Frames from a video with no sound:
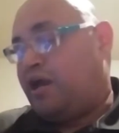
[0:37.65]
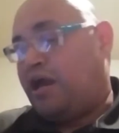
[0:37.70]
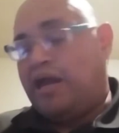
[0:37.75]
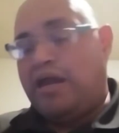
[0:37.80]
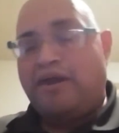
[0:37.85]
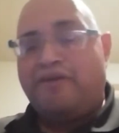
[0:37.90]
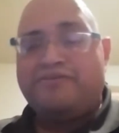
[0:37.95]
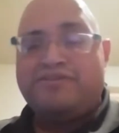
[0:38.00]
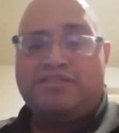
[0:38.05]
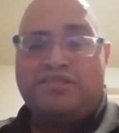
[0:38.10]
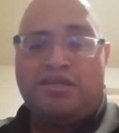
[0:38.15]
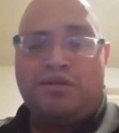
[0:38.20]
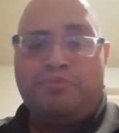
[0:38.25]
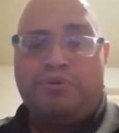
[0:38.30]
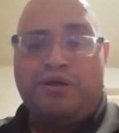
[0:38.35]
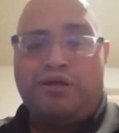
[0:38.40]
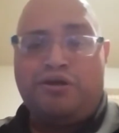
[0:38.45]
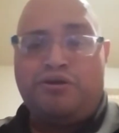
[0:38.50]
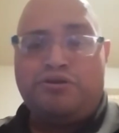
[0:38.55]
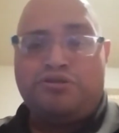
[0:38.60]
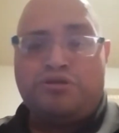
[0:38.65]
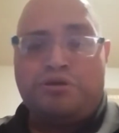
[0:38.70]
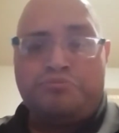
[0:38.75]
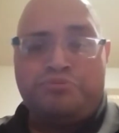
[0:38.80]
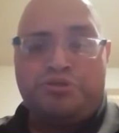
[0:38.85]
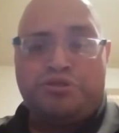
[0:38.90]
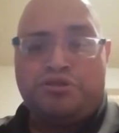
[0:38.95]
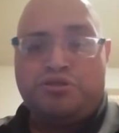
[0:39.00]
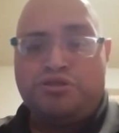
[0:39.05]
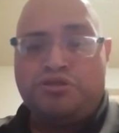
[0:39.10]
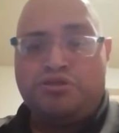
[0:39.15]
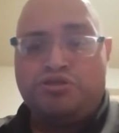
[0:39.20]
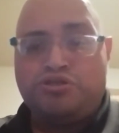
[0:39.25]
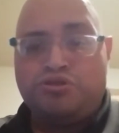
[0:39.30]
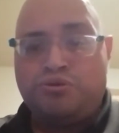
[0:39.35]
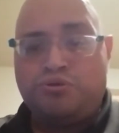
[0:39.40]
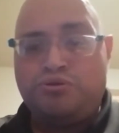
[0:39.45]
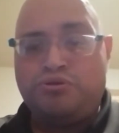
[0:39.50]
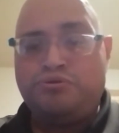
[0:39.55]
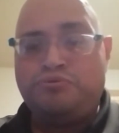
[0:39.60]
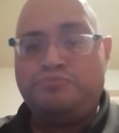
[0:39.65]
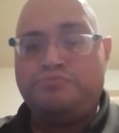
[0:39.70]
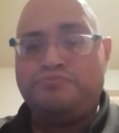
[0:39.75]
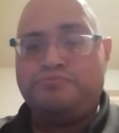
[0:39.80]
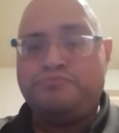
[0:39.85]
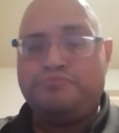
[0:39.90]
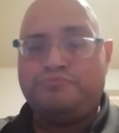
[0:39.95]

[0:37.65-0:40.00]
I have it set up here, so I'm just gonna show you.